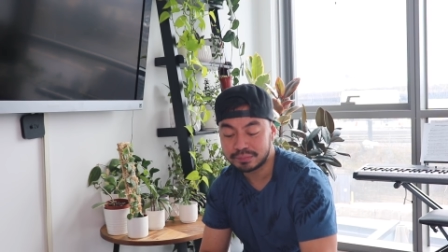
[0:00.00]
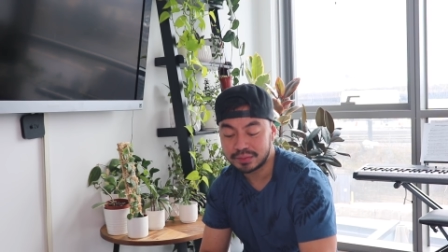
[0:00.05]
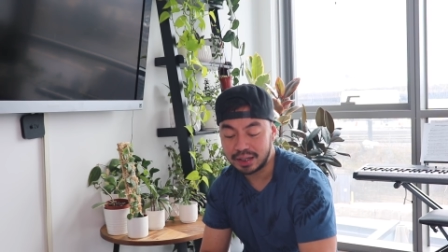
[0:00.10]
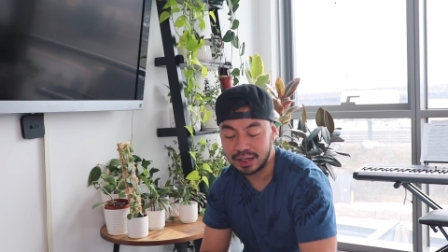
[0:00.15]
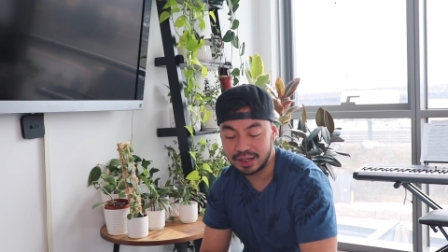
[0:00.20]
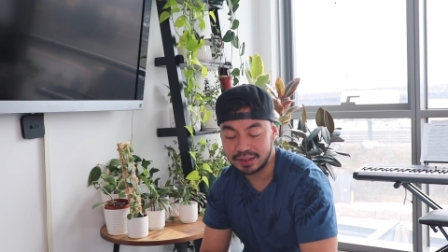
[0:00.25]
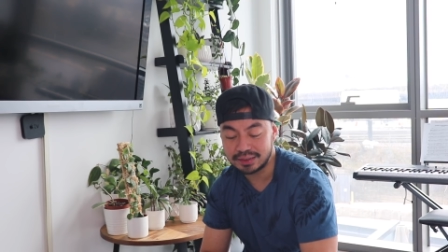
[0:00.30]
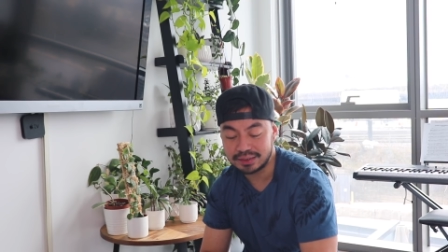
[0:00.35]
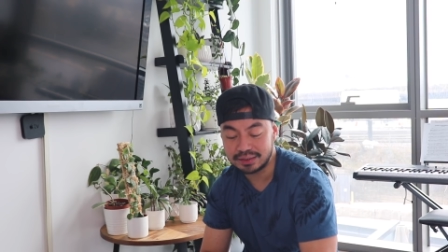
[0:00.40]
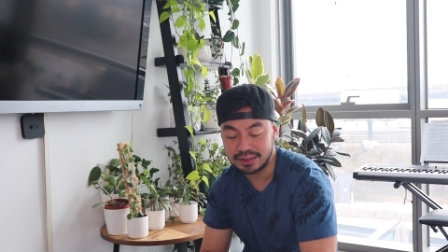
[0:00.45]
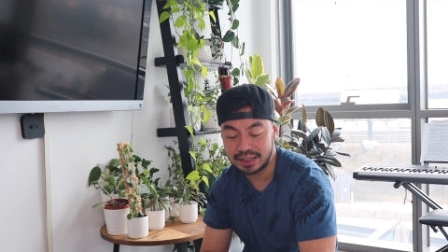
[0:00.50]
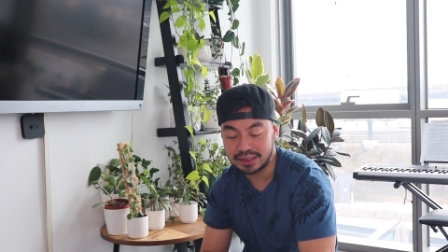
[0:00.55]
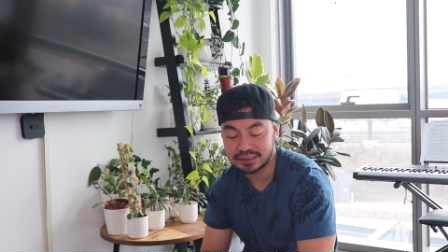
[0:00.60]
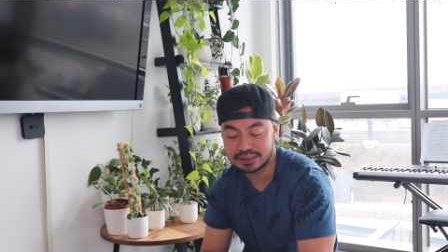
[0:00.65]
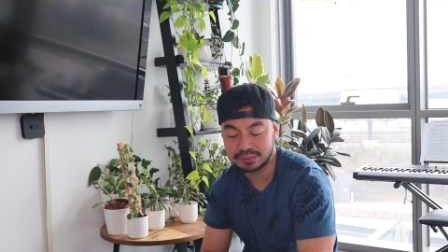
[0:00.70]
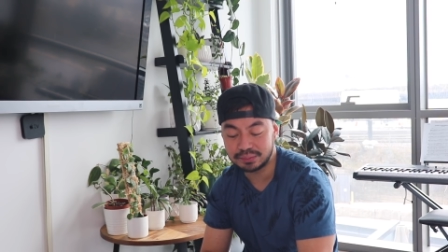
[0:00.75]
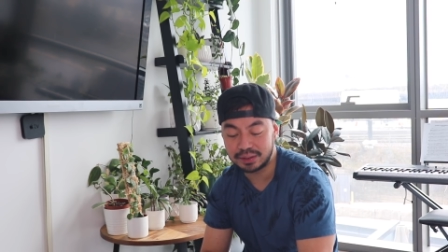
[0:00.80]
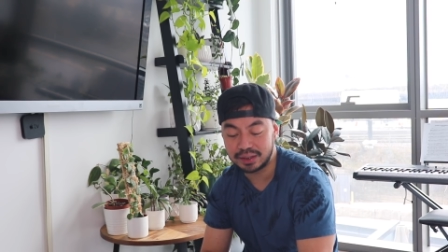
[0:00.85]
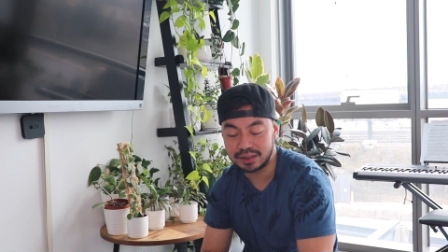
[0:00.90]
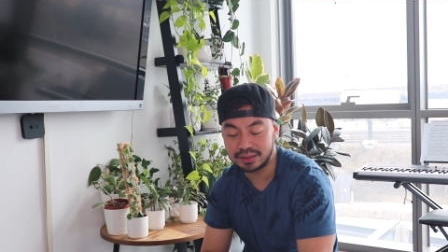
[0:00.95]
Uh, the
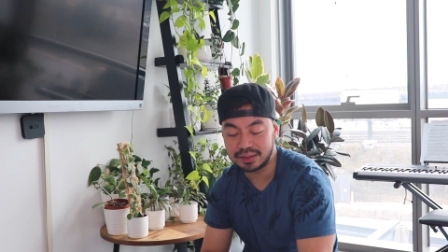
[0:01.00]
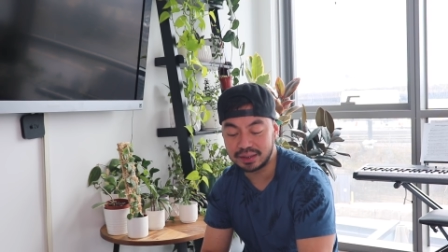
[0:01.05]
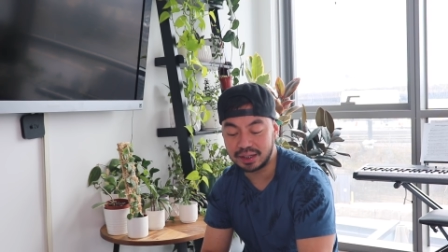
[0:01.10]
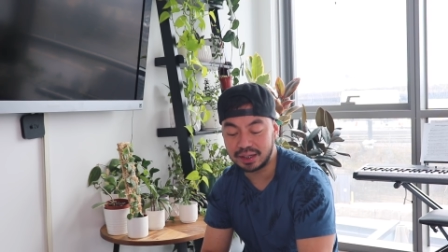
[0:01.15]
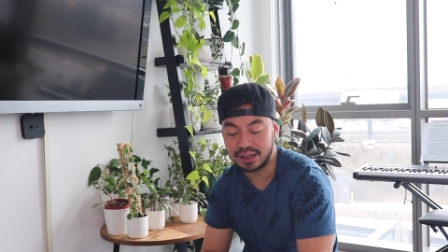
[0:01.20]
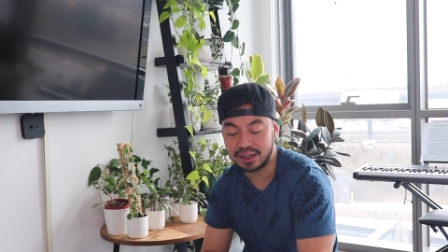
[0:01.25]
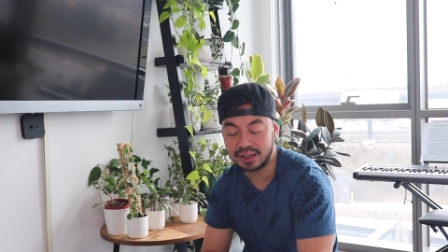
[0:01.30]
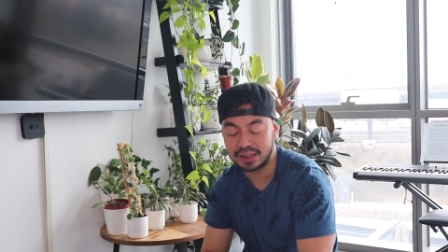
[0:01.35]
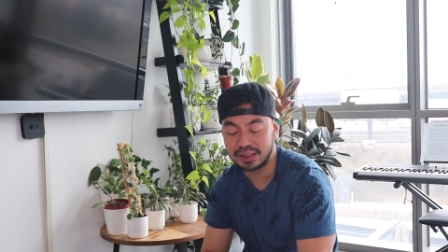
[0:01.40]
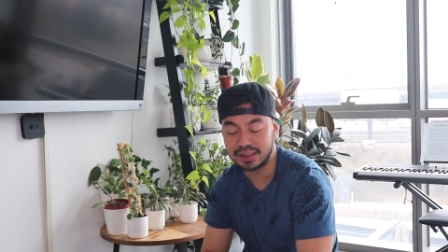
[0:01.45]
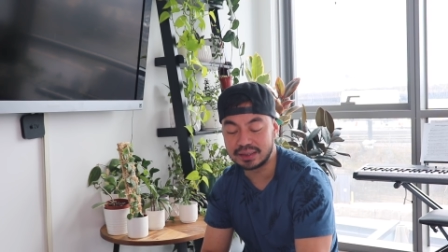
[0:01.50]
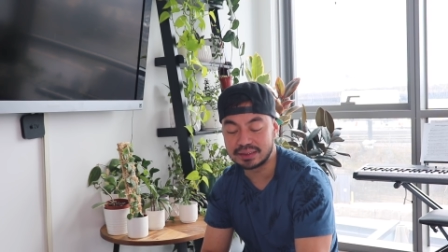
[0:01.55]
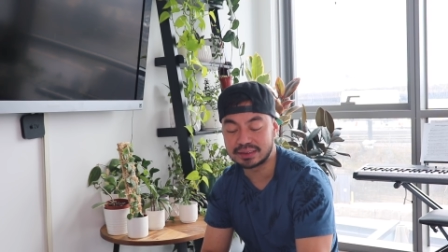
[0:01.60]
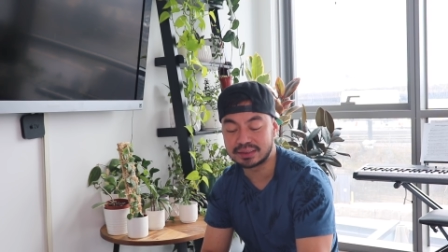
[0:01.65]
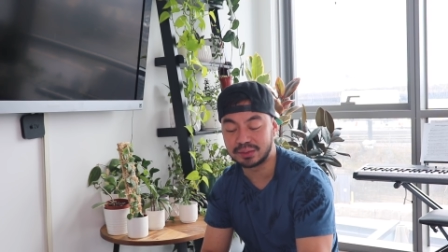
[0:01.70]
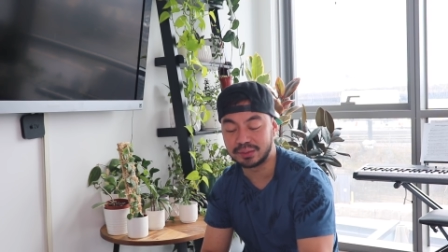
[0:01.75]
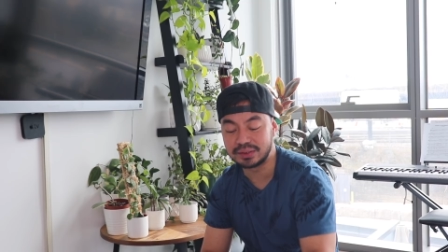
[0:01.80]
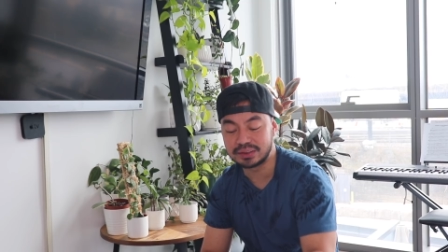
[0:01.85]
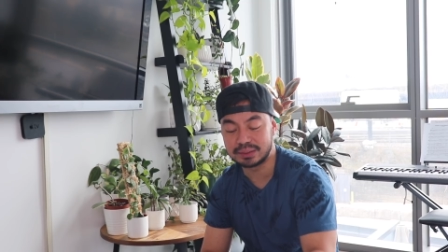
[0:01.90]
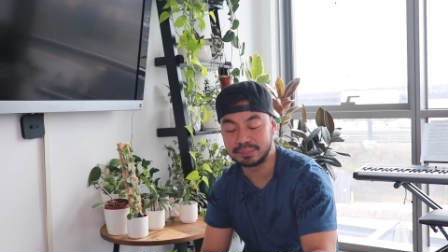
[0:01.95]
next one uh, is
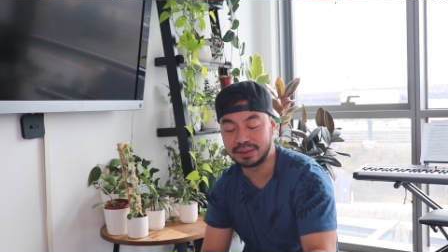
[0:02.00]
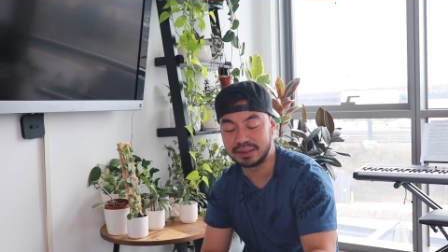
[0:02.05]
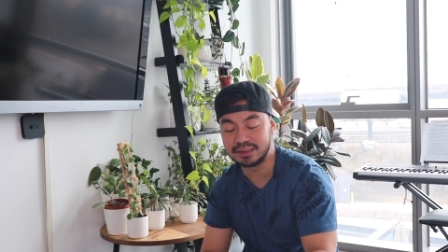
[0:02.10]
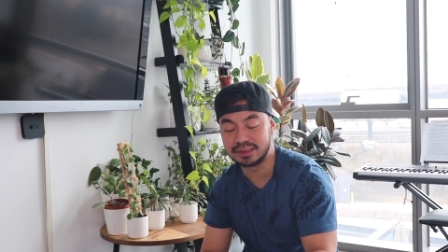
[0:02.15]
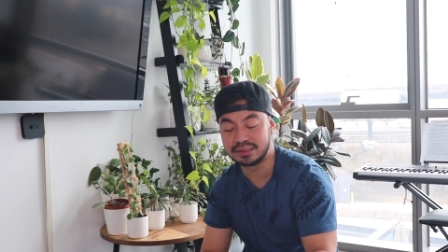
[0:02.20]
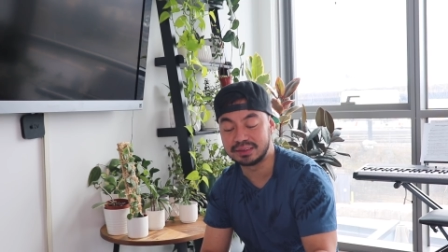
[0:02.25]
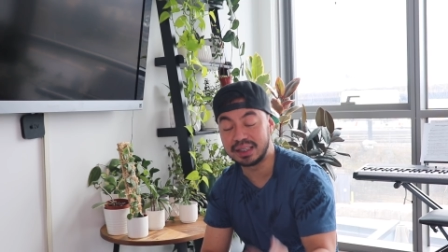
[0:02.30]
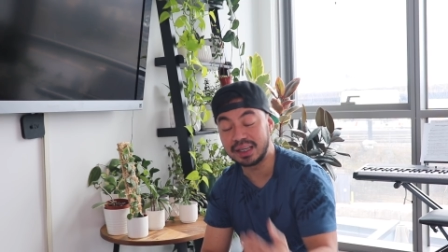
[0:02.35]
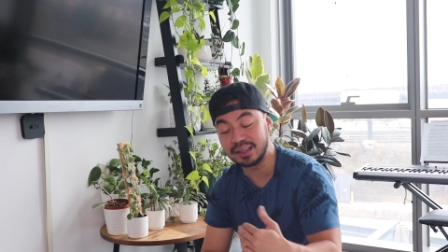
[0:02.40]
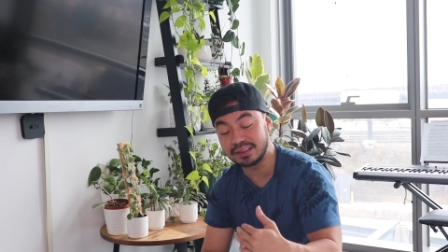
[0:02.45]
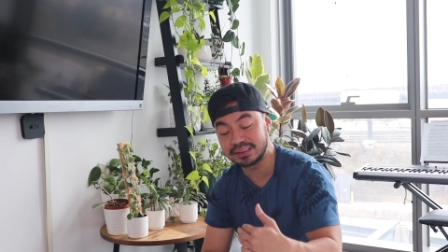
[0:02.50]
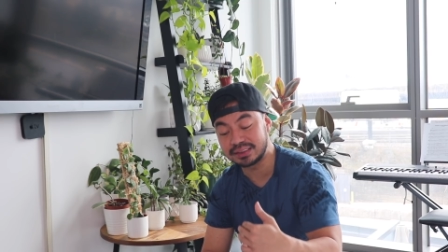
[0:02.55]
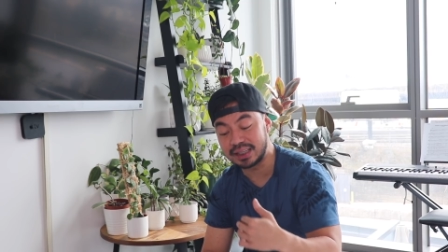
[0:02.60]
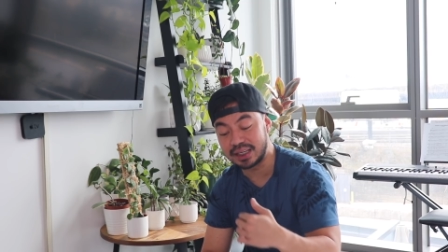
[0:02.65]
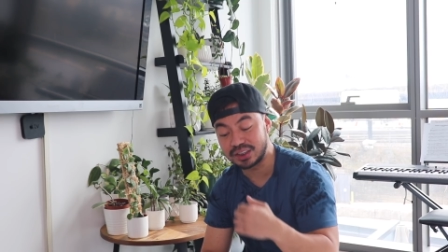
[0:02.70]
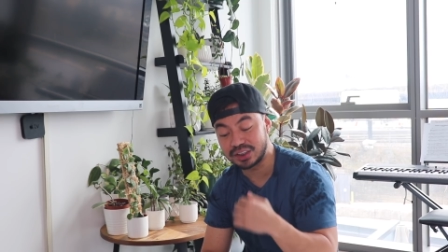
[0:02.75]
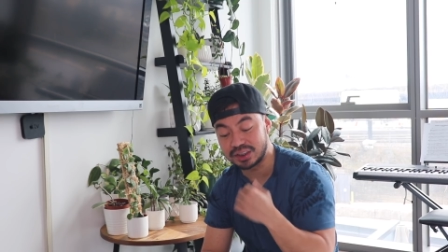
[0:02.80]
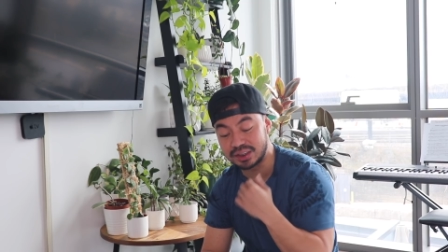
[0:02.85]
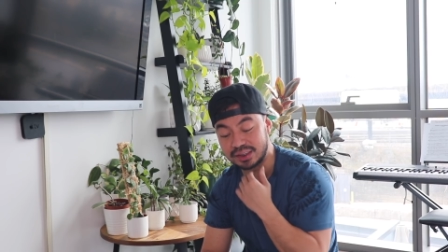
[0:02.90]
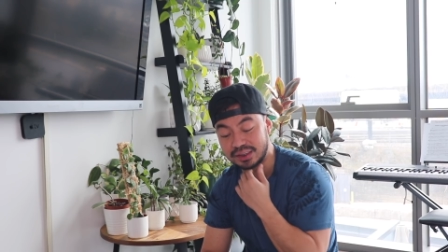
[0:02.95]
going to be the Dare
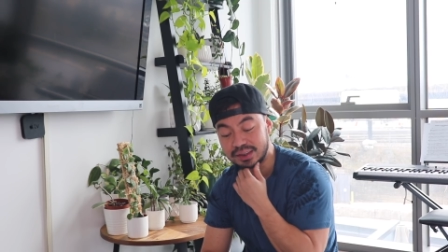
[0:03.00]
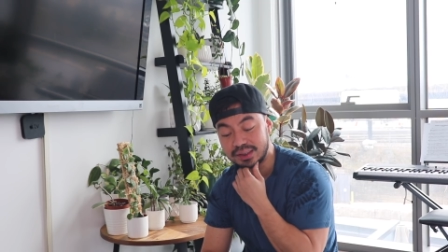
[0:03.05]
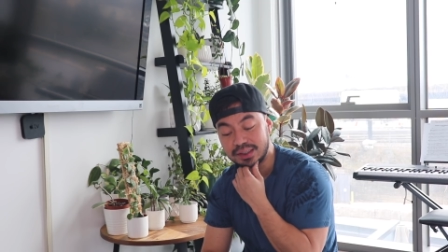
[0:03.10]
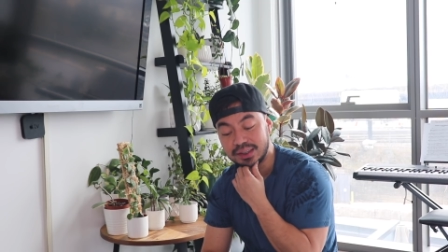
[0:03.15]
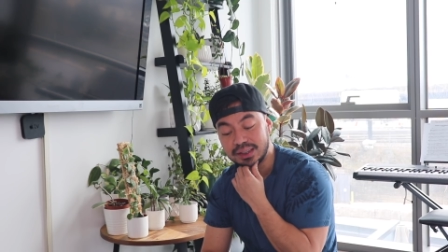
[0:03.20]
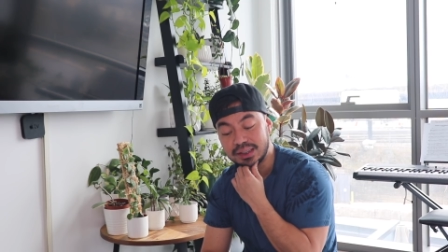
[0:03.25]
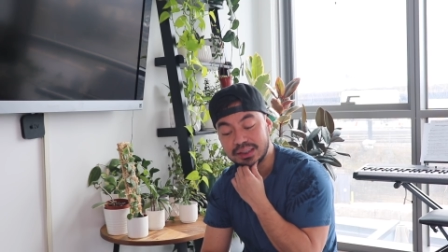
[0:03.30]
section.